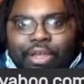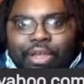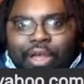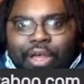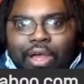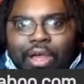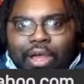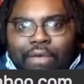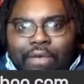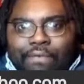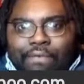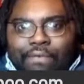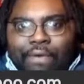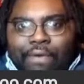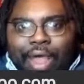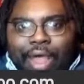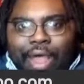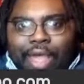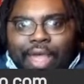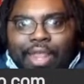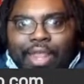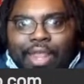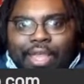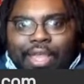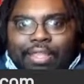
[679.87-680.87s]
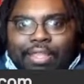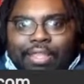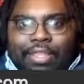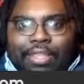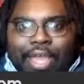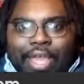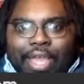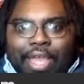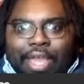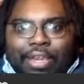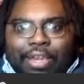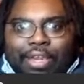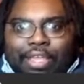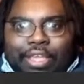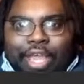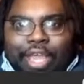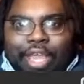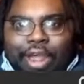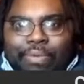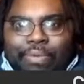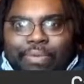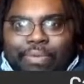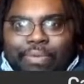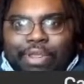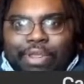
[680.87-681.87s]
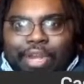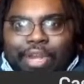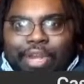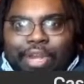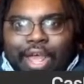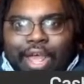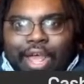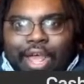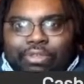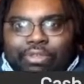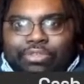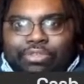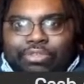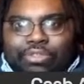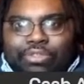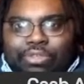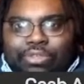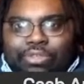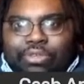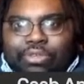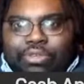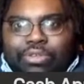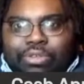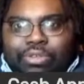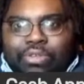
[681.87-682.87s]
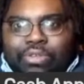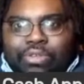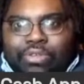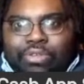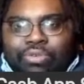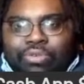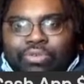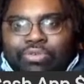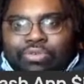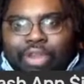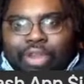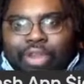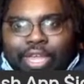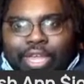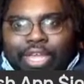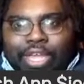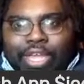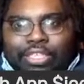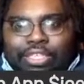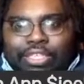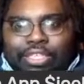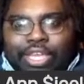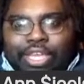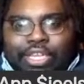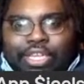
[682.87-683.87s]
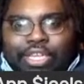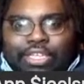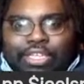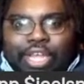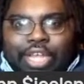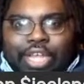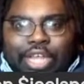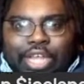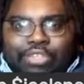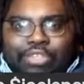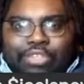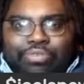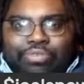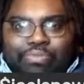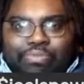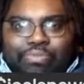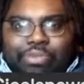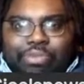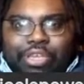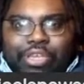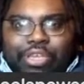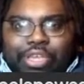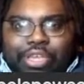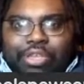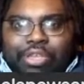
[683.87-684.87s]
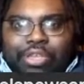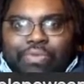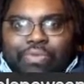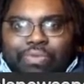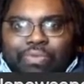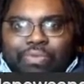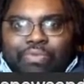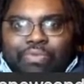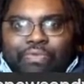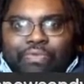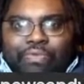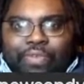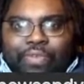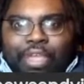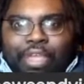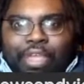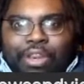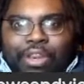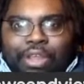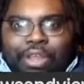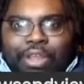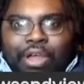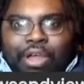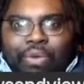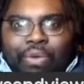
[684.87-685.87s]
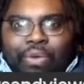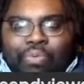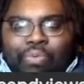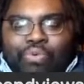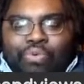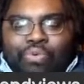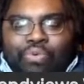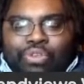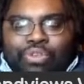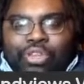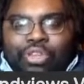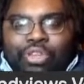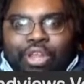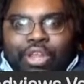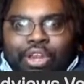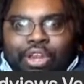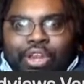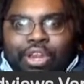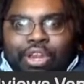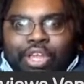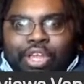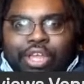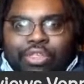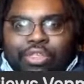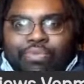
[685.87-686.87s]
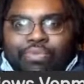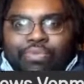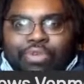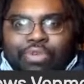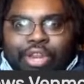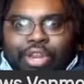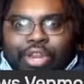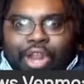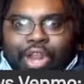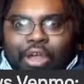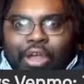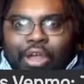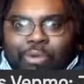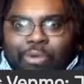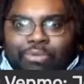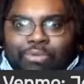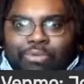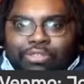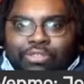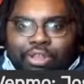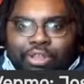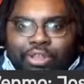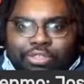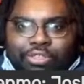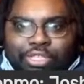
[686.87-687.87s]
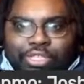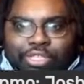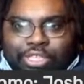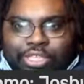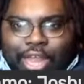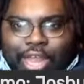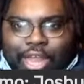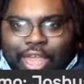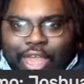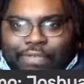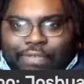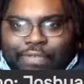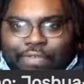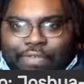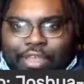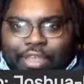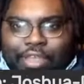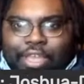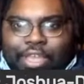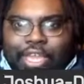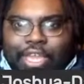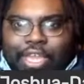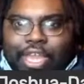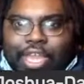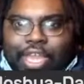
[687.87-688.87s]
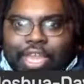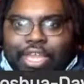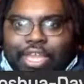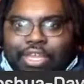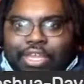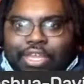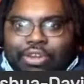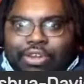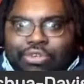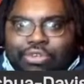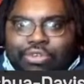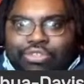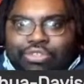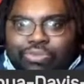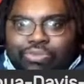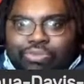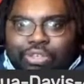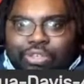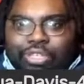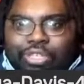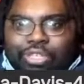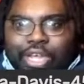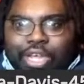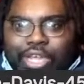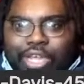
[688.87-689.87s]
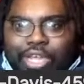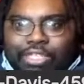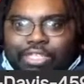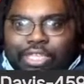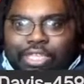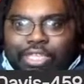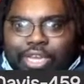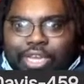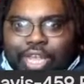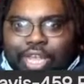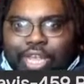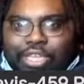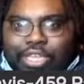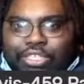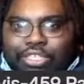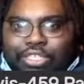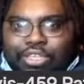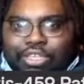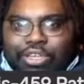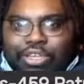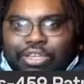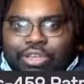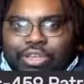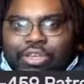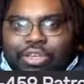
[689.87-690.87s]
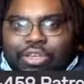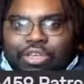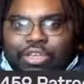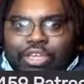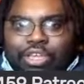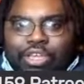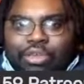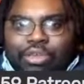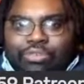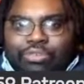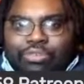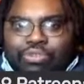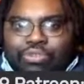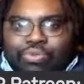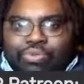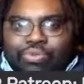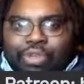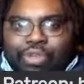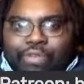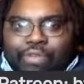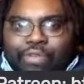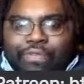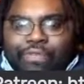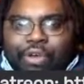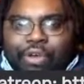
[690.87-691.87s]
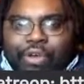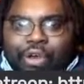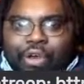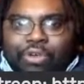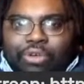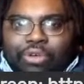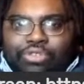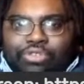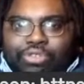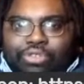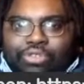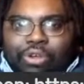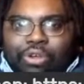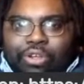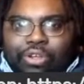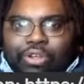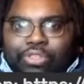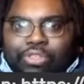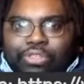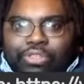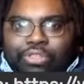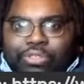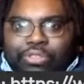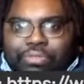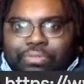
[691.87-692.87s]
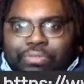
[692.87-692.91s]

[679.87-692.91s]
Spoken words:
Friday, that Kyle Rittenhouse, who, like I said, shot two men, wounded another one that almost lost his life in Kenosha, Wisconsin last year. He was acquitted for all charges.